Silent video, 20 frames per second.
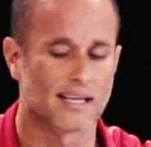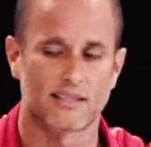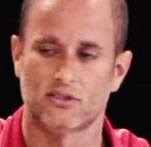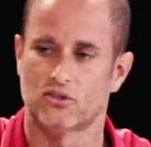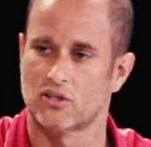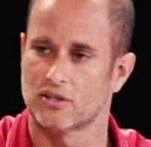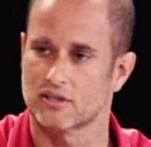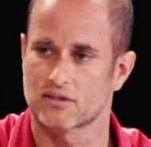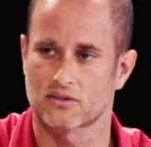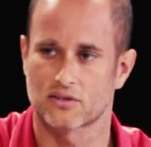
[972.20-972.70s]

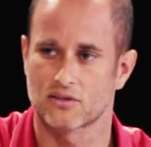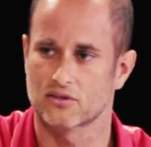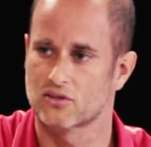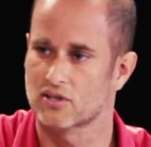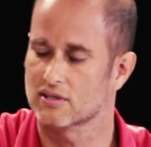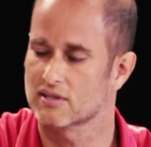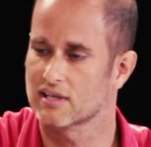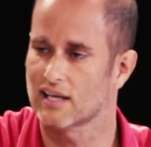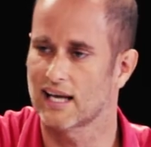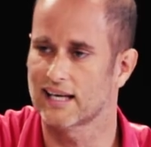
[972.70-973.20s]

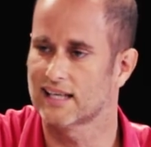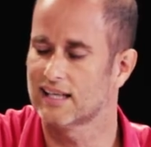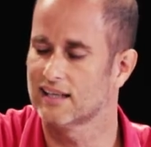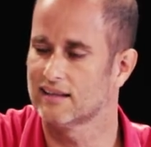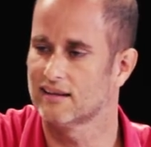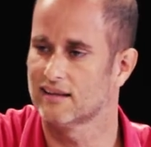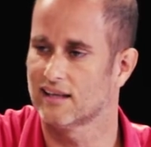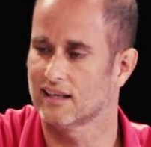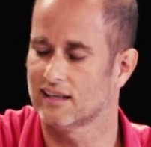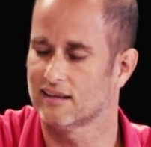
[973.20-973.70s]
Just like
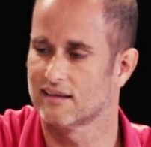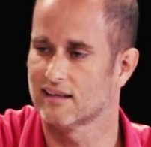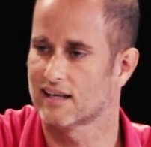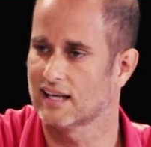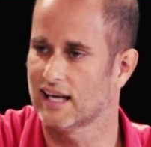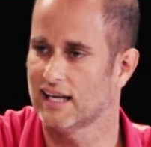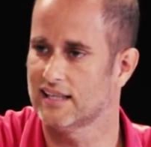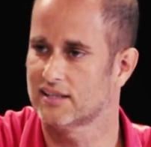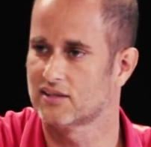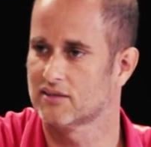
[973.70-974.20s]
in the
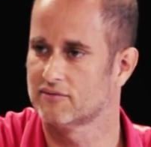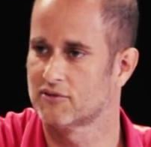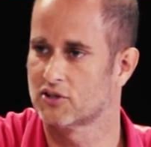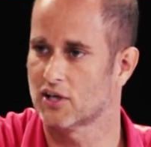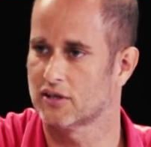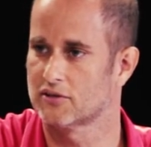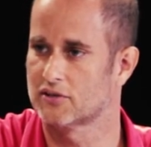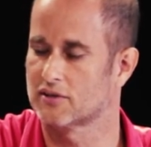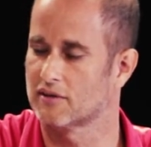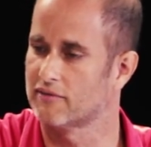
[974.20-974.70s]
case of
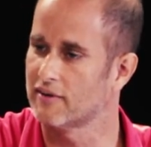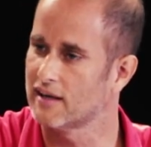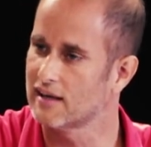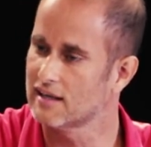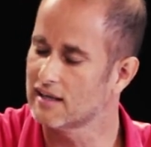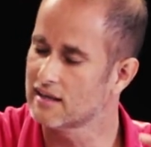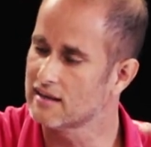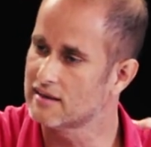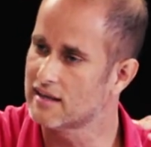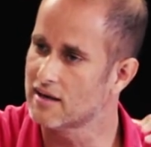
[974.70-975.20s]
Joseph,
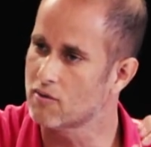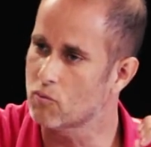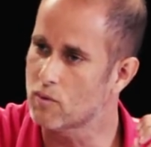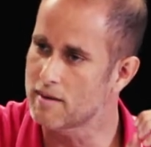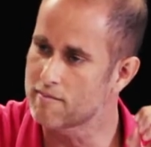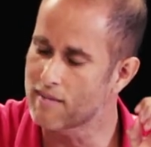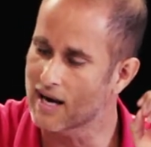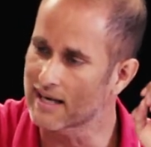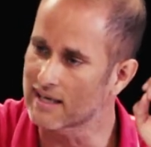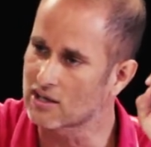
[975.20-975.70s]
that
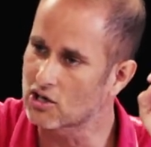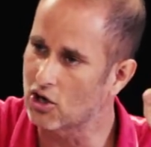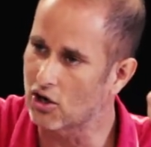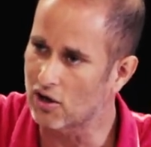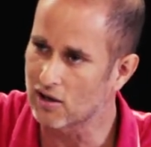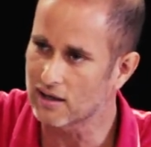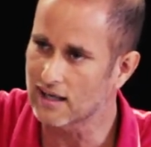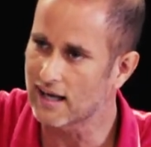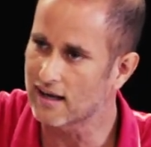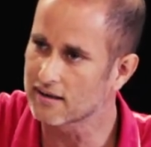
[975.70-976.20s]
we might
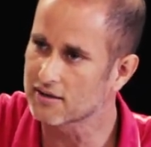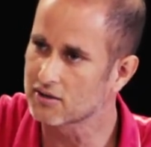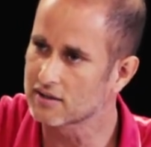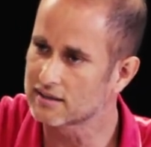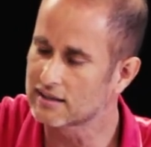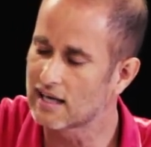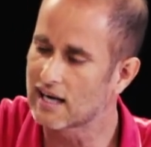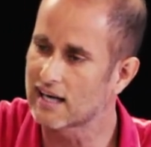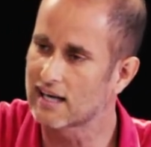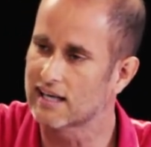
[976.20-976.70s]
call out
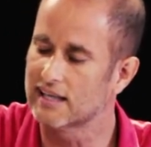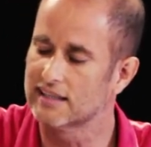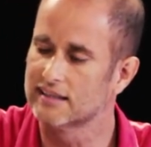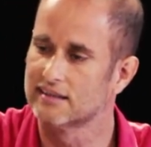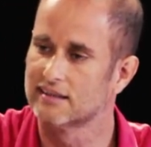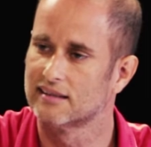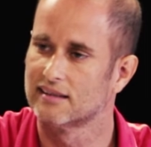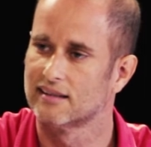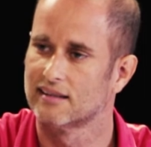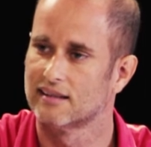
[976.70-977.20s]
on God,
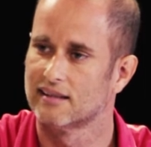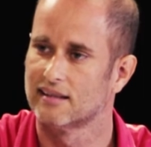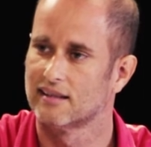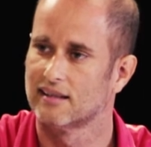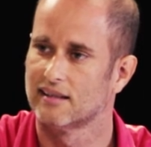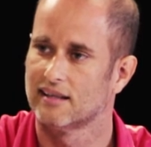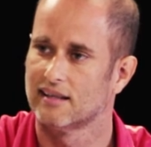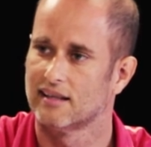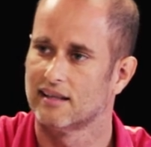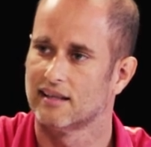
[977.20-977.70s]

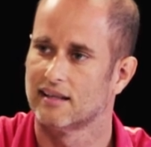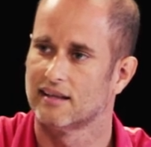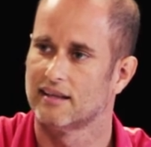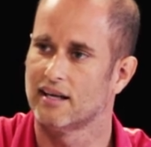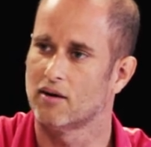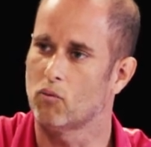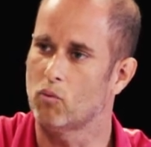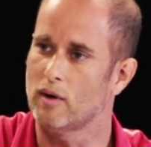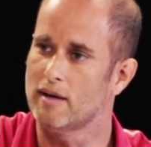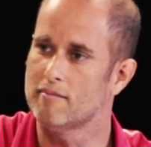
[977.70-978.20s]

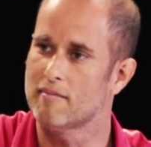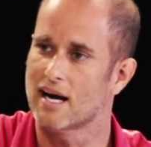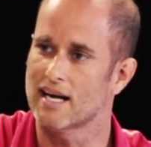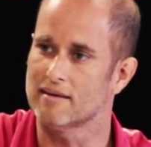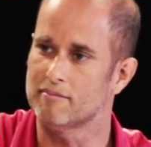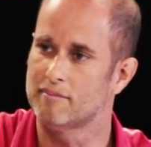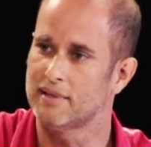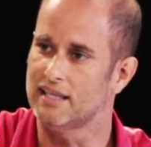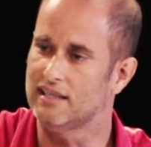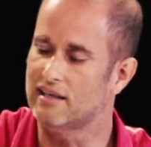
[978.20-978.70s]
that we
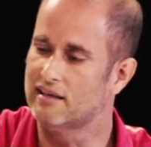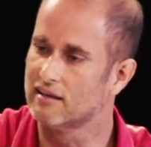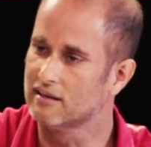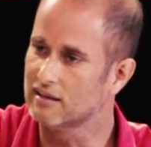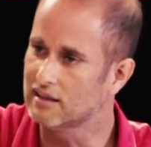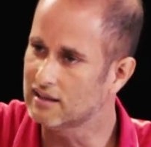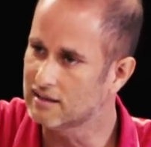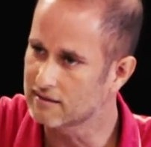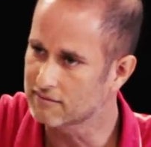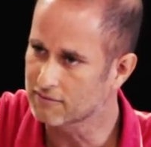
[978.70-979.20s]
might be
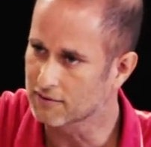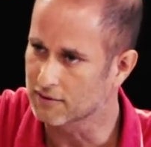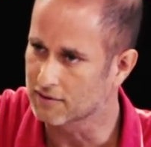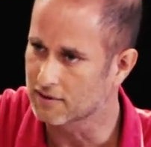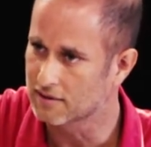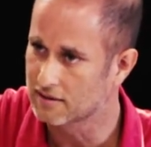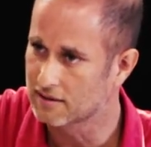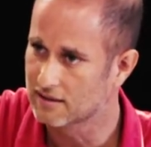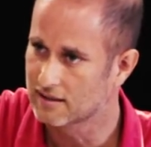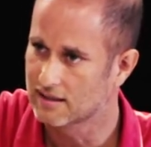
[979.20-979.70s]

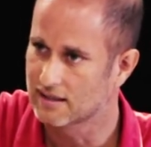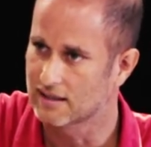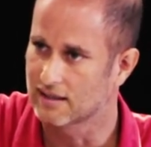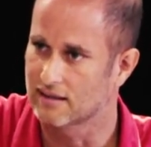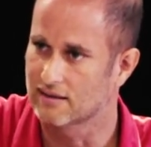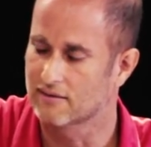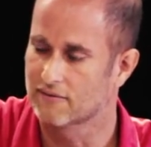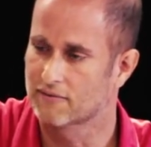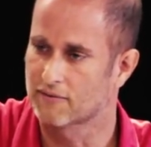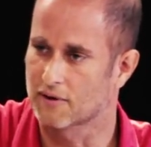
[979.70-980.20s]
delivered
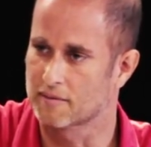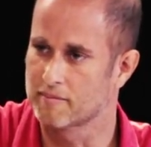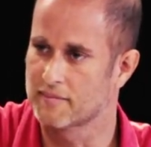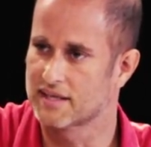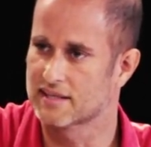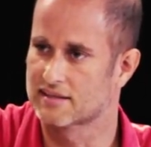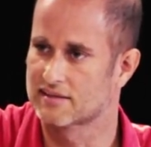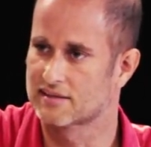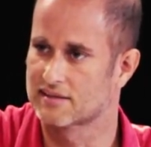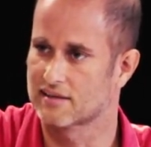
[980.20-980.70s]
from
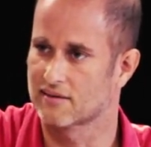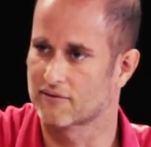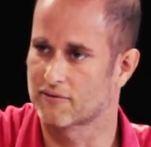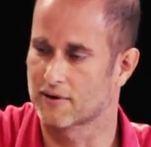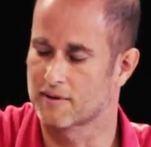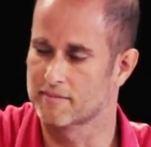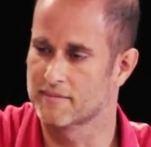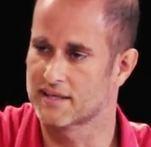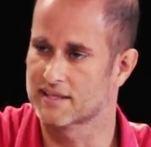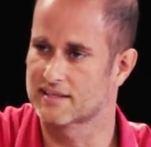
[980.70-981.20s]

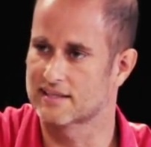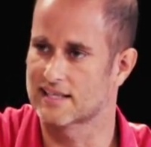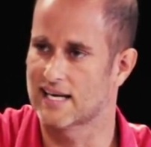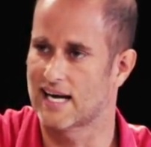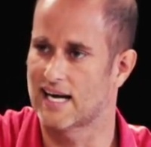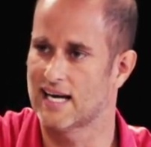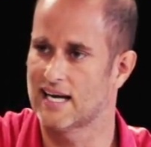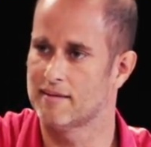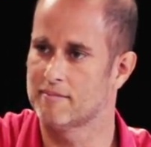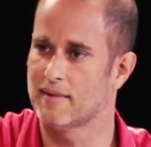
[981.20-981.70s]
this
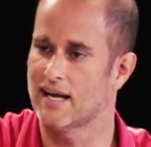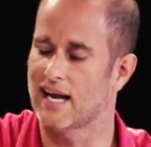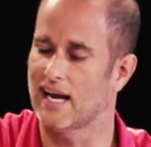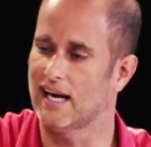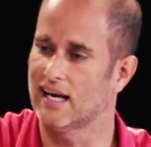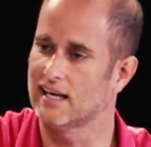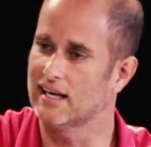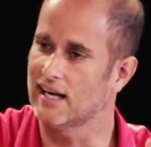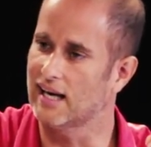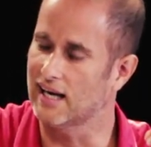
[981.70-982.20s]
time
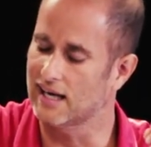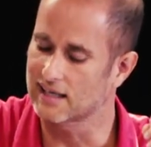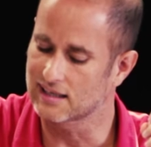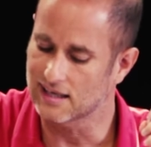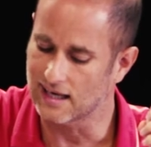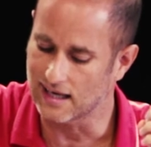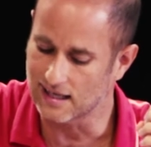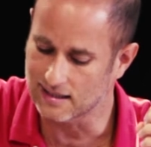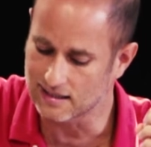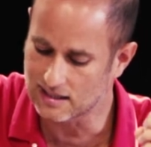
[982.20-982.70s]

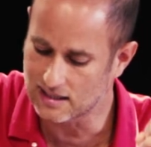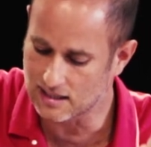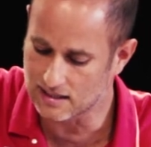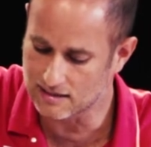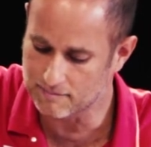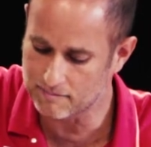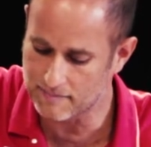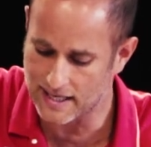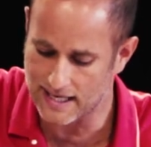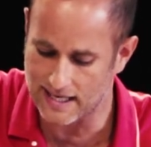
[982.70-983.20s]
and
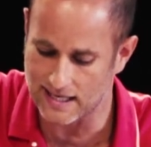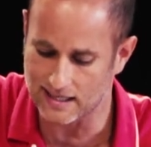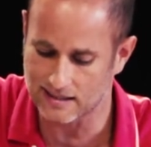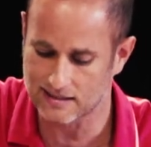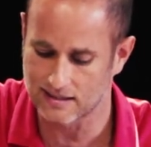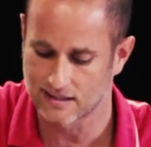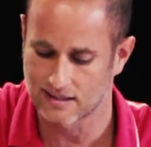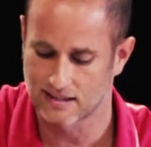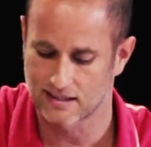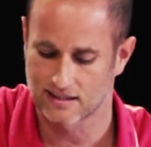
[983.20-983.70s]
come
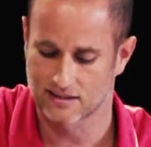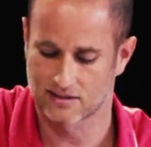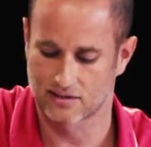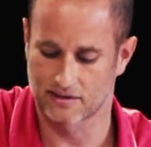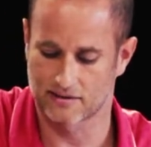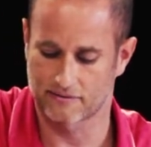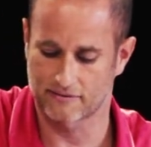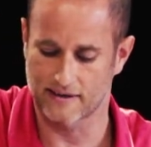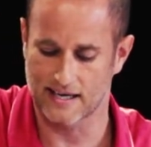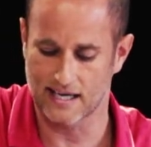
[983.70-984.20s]
back to
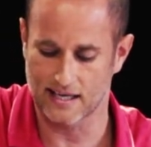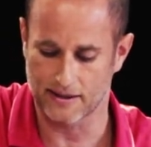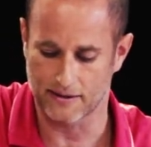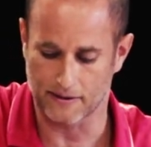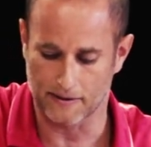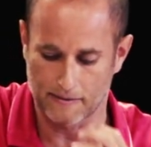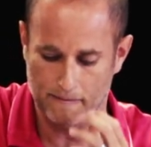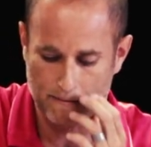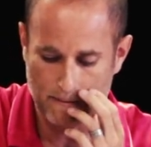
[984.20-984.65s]
the Father.